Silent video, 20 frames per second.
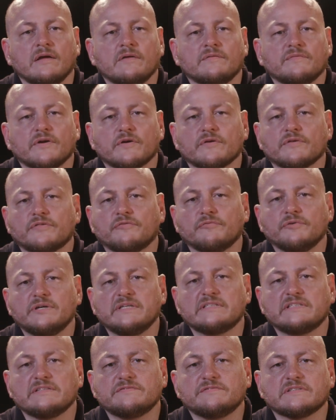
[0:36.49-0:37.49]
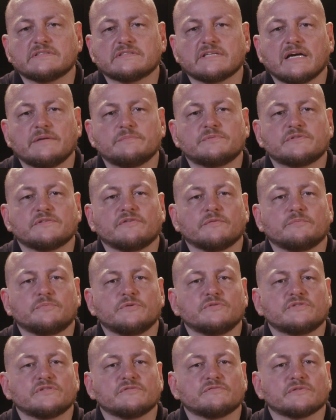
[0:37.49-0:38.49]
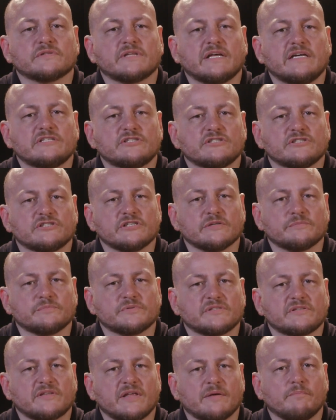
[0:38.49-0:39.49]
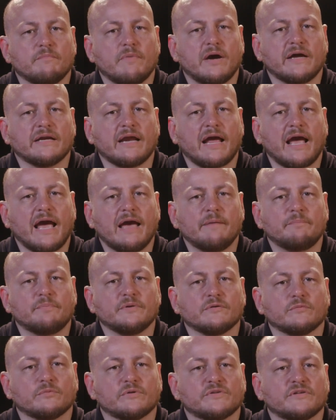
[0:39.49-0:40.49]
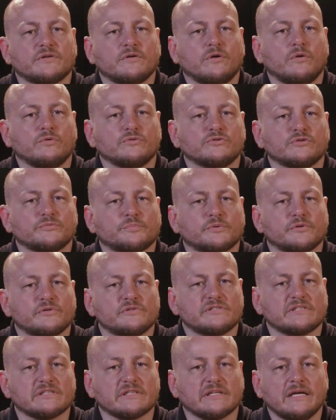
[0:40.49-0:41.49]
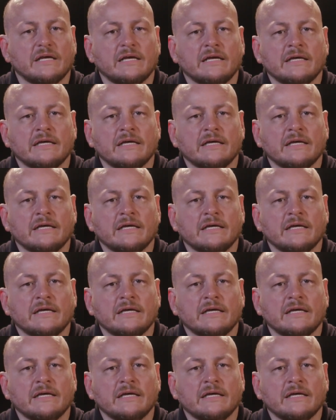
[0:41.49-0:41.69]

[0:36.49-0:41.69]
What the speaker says: There are three different types of abusive relationships that might happen with an older person